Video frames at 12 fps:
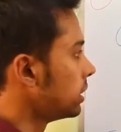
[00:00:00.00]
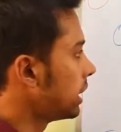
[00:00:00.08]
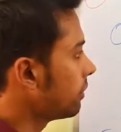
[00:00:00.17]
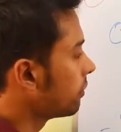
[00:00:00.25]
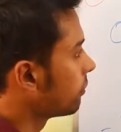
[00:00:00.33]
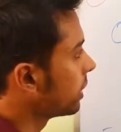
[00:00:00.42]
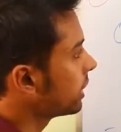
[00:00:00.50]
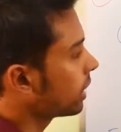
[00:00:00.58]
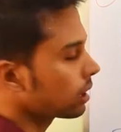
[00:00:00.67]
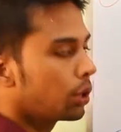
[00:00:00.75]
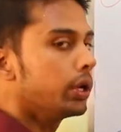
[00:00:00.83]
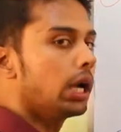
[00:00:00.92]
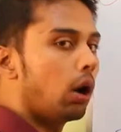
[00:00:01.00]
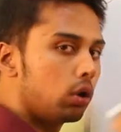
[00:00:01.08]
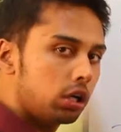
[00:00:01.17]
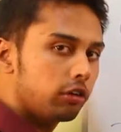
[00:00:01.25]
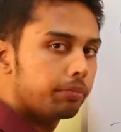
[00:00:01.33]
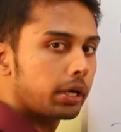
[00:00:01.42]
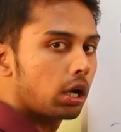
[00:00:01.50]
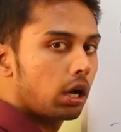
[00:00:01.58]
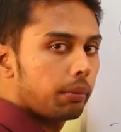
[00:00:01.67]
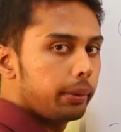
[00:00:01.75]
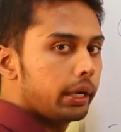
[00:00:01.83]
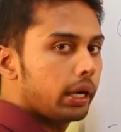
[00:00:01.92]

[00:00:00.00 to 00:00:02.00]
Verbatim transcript: Then when they are going out of Bengal and